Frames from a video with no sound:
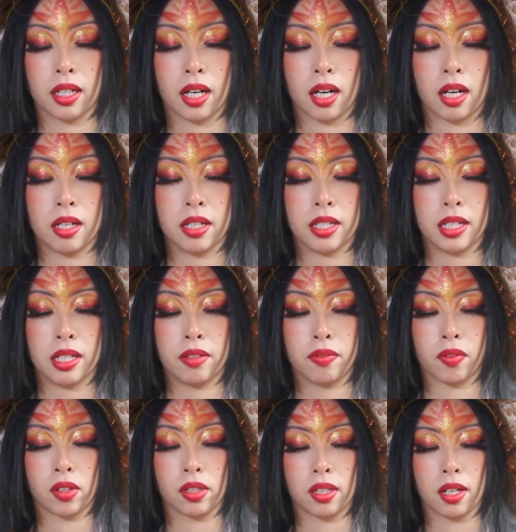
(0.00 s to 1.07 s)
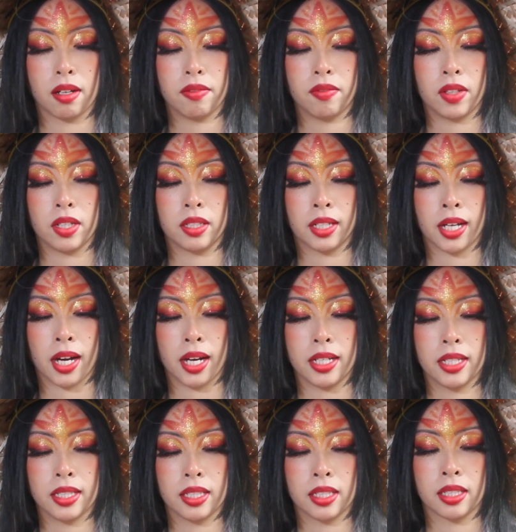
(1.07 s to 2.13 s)
Our need for love and
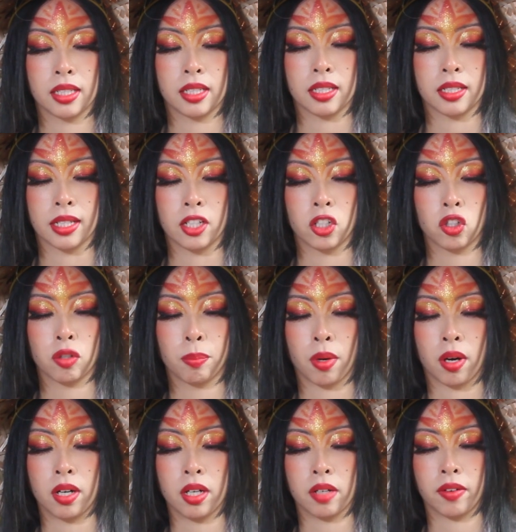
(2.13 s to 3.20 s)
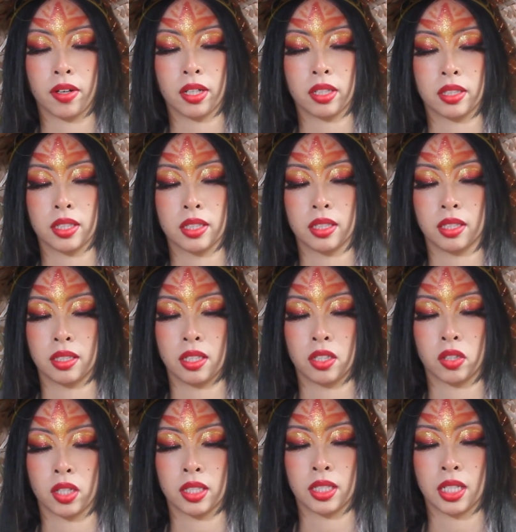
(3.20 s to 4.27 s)
kindness is an essential part of our existence and
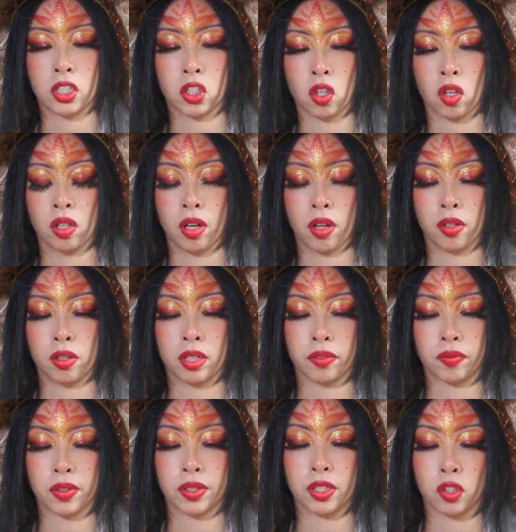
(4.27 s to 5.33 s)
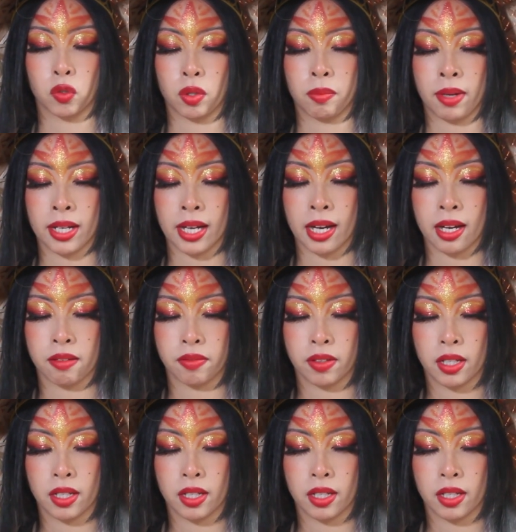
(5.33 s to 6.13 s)
transcends all other differences we might have.